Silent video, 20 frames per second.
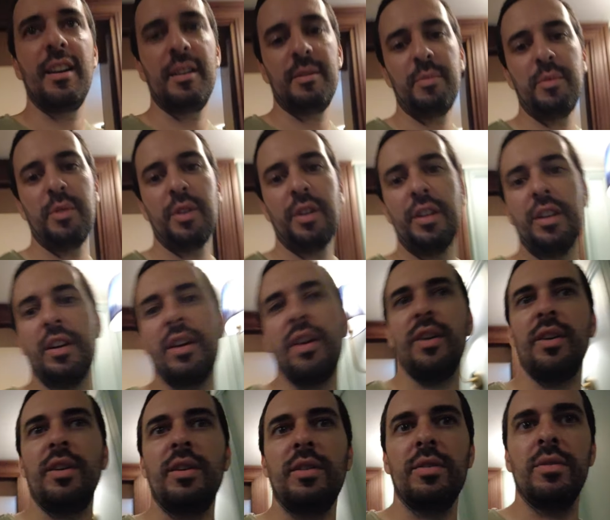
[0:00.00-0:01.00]
Um, we're gonna
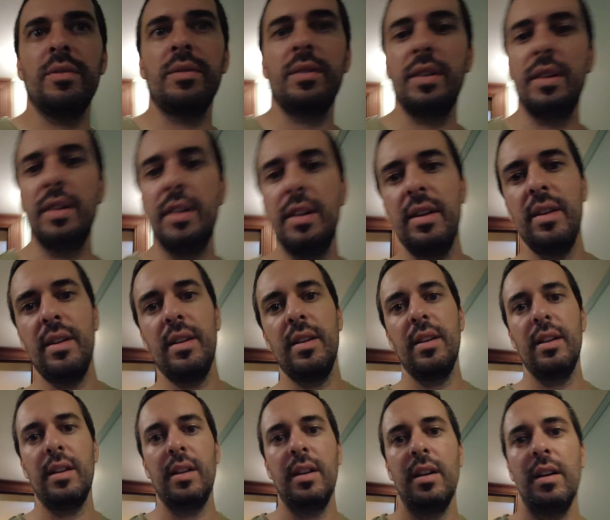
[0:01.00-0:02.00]
go
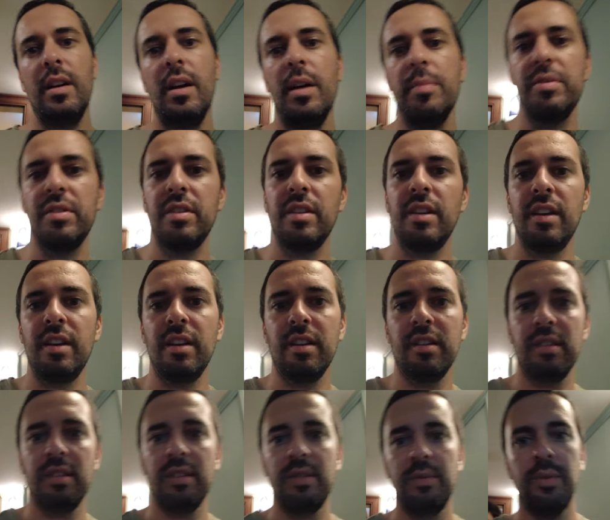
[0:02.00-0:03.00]

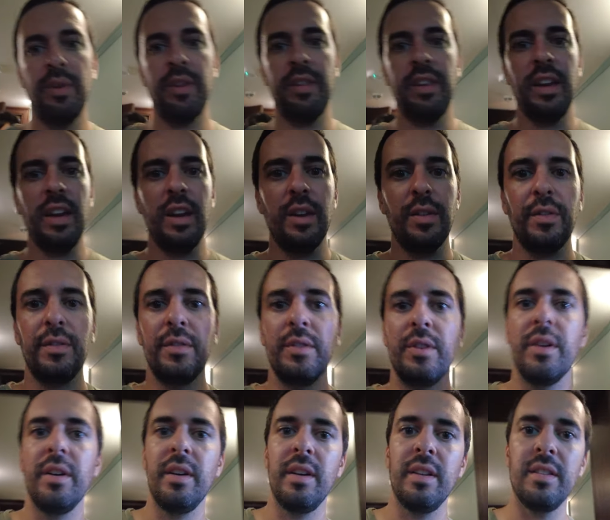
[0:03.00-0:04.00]
upstairs. Yeah. We're on the eighth
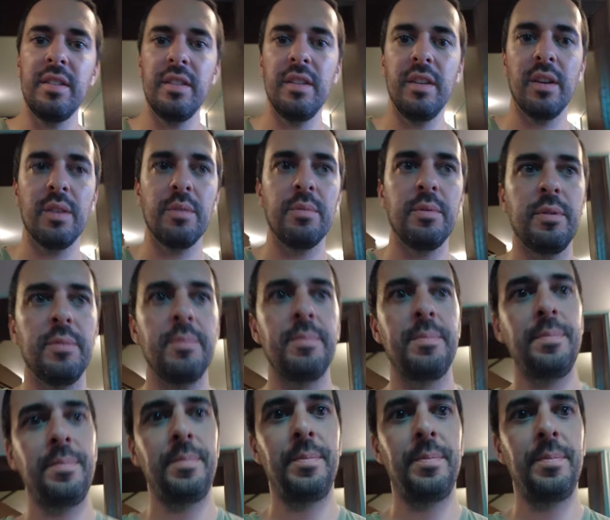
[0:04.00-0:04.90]
floor and see our room.